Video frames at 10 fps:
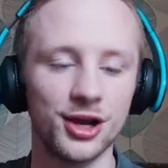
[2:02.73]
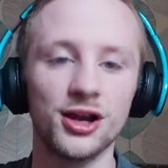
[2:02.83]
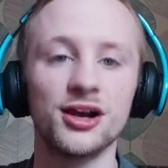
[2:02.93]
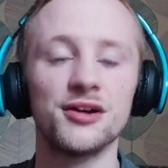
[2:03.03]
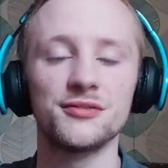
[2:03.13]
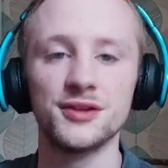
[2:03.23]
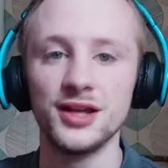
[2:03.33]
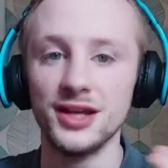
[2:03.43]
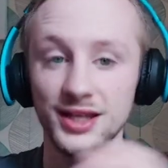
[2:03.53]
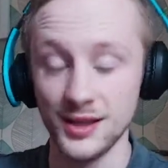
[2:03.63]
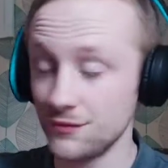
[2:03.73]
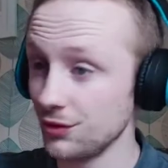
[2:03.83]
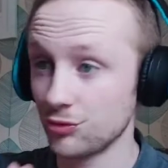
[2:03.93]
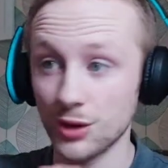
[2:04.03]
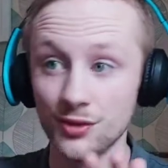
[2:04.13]
a half, even
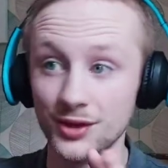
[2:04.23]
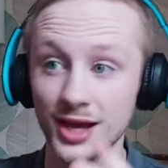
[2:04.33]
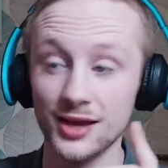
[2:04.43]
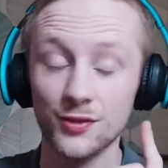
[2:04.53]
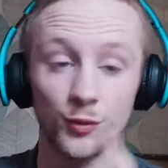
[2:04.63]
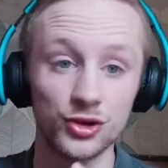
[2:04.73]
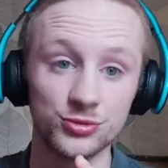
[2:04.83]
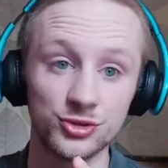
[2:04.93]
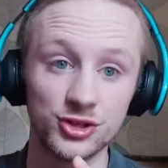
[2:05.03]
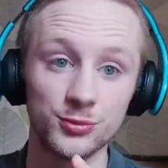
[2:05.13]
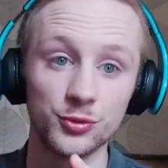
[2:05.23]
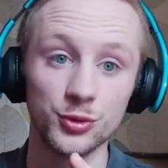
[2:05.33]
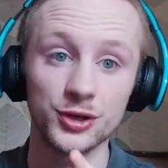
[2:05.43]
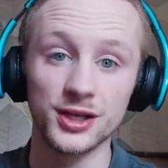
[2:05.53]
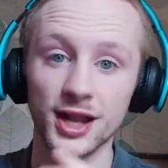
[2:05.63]
throughout the night, the washing machine was
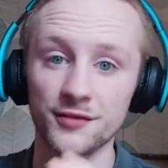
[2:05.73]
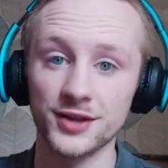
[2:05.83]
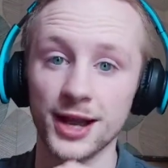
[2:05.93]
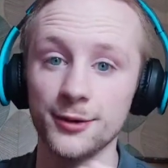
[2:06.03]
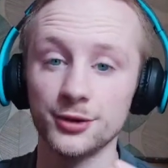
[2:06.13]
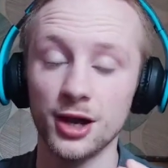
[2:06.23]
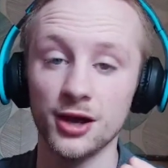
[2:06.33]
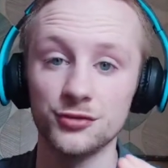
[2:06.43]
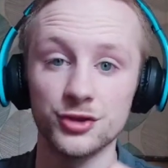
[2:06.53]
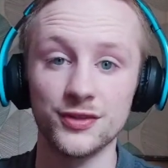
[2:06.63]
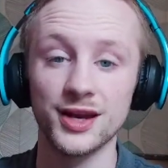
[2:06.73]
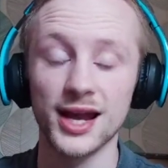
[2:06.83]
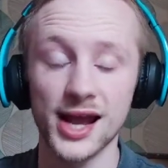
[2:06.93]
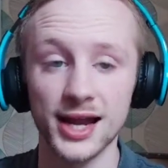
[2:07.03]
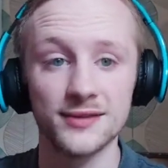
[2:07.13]
working. Every hour and a half during the
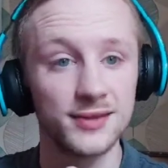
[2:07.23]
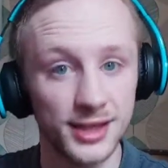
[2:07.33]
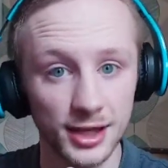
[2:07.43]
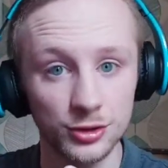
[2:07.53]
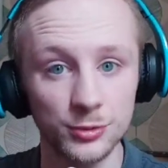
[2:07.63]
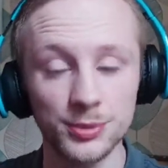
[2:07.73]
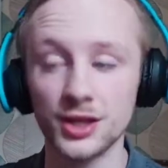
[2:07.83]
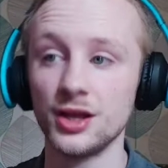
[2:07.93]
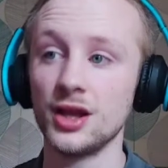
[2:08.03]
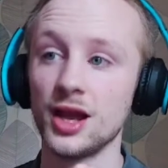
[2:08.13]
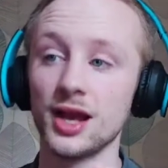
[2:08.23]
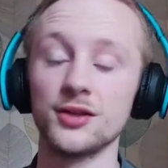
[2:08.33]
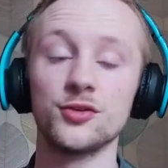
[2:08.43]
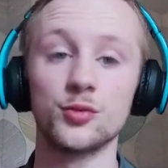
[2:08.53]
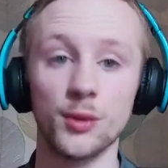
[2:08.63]
night, I had to get up
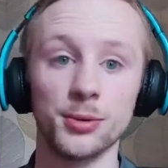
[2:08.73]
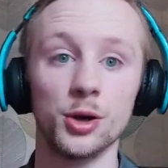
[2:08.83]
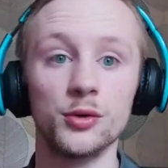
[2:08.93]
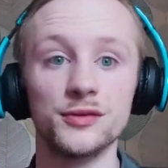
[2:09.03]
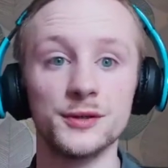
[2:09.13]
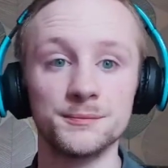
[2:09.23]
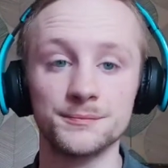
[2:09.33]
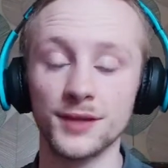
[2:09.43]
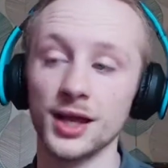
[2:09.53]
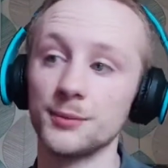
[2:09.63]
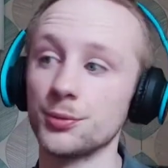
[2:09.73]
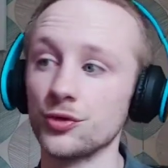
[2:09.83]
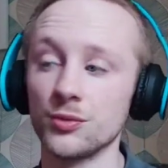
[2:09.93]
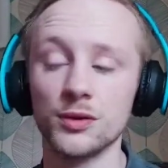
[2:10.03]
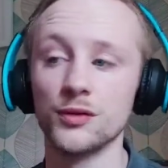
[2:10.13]
and swap it over and put
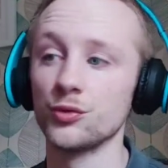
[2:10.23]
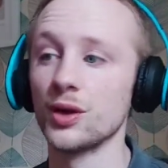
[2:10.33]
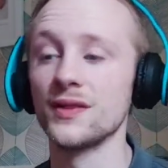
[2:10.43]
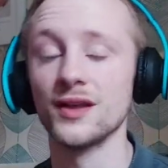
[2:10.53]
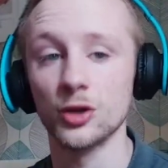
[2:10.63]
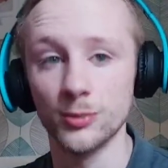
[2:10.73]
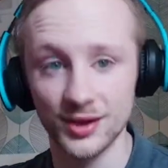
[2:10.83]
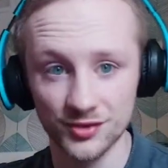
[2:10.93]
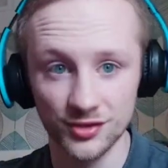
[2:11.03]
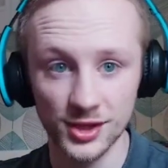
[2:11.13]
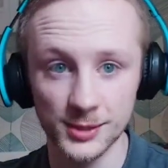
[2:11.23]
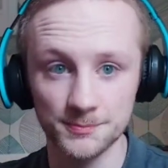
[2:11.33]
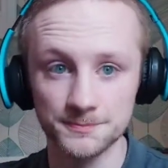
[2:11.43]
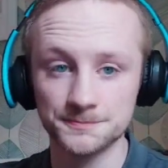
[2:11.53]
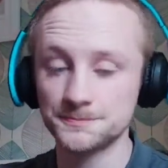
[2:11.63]
some clothes away and then go back to sleep.
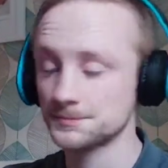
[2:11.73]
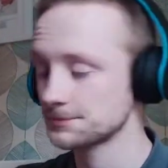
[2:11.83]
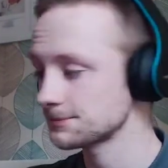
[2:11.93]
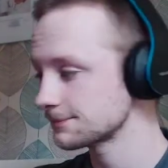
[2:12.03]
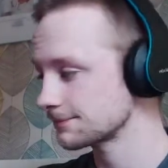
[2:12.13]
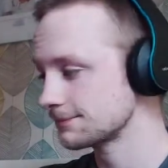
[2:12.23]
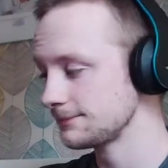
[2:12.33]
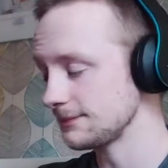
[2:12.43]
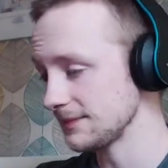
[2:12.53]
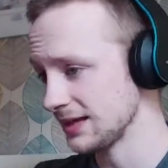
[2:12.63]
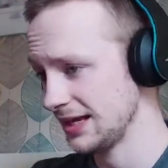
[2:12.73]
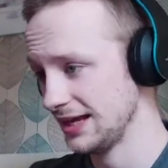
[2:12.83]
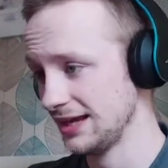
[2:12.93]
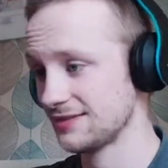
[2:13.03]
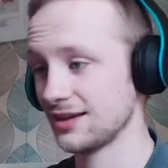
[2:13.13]

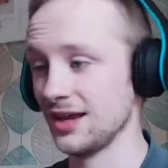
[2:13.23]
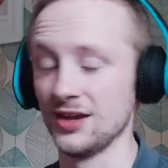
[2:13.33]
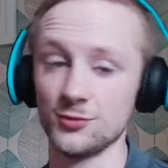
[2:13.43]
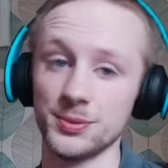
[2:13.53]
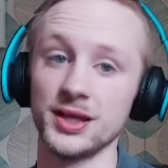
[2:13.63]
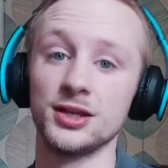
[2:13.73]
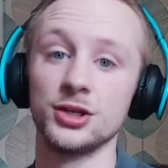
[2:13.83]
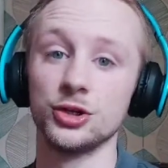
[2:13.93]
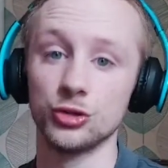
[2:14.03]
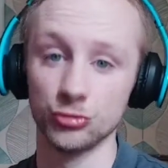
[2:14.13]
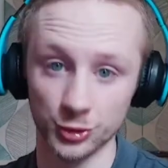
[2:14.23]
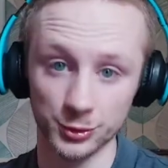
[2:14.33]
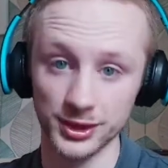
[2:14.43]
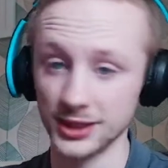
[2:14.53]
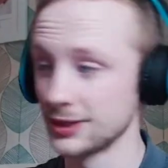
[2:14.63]
It has been
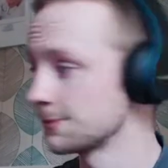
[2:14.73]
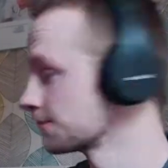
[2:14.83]
grueling.